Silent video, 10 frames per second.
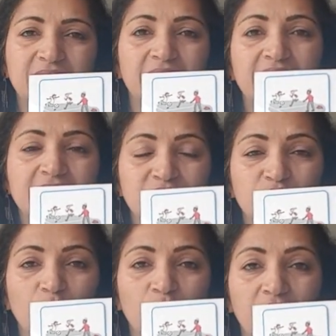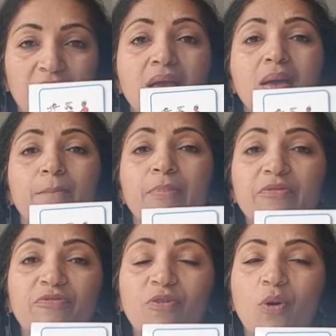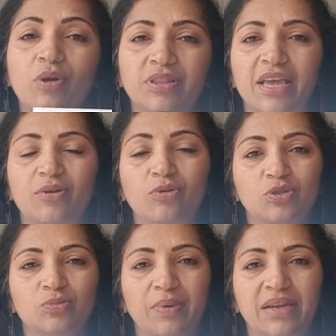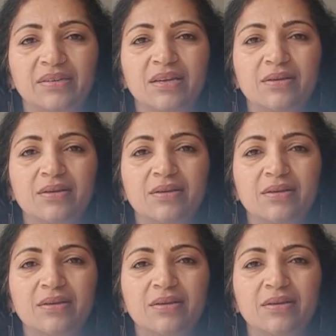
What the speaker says: read a story before they go to bed,